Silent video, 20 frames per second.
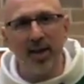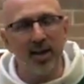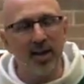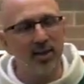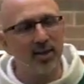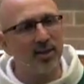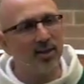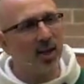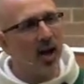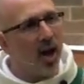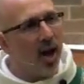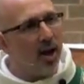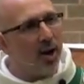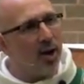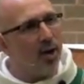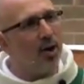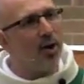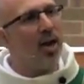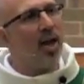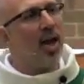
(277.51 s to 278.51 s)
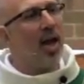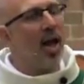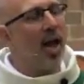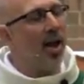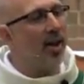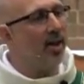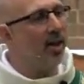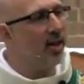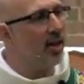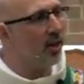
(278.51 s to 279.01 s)
he is tired
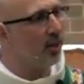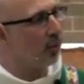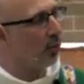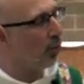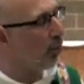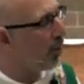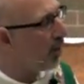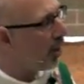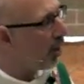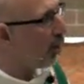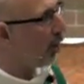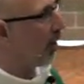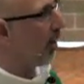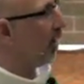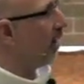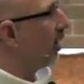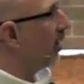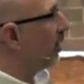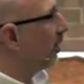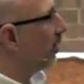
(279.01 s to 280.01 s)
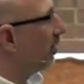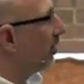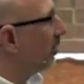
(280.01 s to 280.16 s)
and he is weary